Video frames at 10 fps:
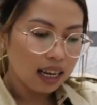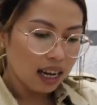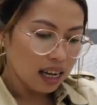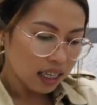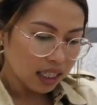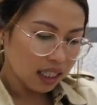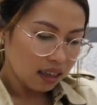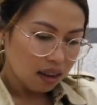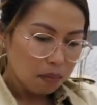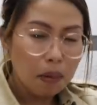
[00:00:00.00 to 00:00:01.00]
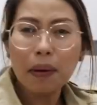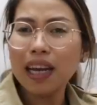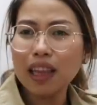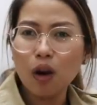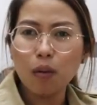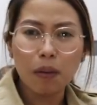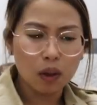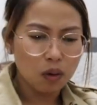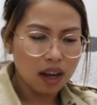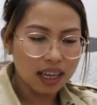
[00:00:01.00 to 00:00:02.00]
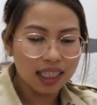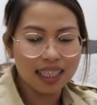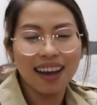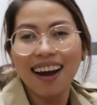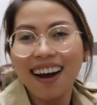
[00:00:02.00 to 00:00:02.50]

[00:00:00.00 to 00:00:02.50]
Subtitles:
guys. Papakita ko ba to, guys?